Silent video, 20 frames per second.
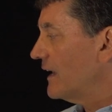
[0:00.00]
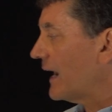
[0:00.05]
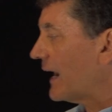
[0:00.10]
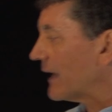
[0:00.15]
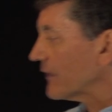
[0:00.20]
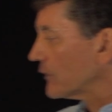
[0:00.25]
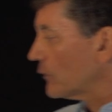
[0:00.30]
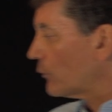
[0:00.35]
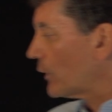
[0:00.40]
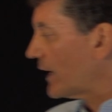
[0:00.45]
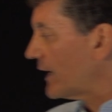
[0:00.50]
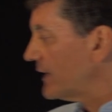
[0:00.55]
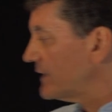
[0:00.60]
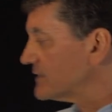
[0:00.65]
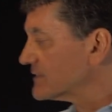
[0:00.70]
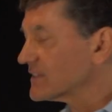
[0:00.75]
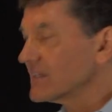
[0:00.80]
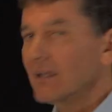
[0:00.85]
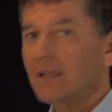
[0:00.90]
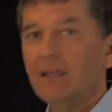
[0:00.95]

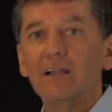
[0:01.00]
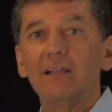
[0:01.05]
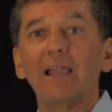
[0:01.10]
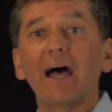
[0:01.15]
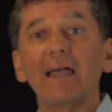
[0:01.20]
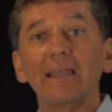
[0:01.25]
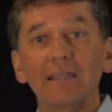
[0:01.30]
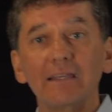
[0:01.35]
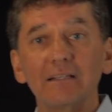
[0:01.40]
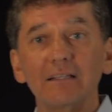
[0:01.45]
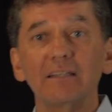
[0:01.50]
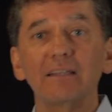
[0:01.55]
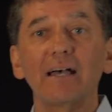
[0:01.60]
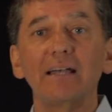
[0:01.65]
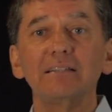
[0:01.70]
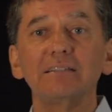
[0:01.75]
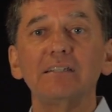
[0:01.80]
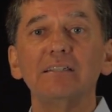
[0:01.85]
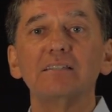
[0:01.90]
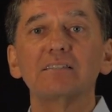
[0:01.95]
Otherwise, like in the
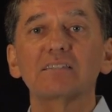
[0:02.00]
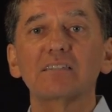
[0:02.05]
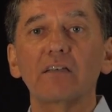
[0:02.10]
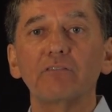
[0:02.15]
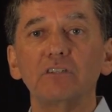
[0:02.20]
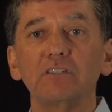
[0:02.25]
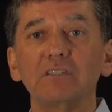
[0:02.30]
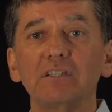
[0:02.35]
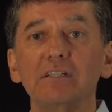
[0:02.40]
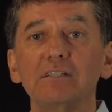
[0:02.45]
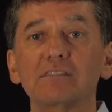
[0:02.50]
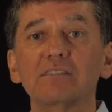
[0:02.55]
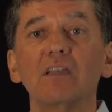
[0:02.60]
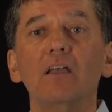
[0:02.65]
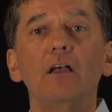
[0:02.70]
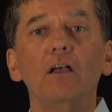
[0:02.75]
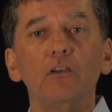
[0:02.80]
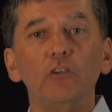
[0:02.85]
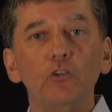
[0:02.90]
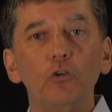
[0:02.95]

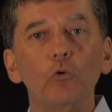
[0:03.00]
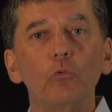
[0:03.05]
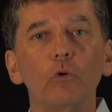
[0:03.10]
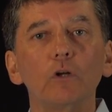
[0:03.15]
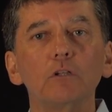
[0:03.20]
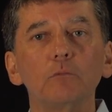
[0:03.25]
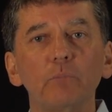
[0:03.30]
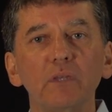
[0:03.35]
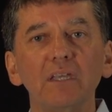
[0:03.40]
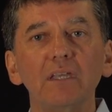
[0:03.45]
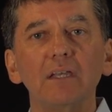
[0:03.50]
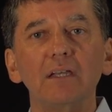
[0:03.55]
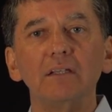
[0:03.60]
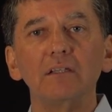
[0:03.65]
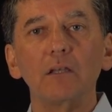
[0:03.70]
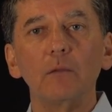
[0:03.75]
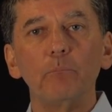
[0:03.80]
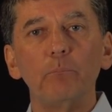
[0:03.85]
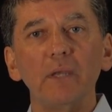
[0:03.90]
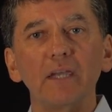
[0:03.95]
1970s, you will be in
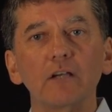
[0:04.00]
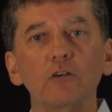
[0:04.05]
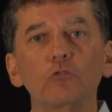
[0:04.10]
the big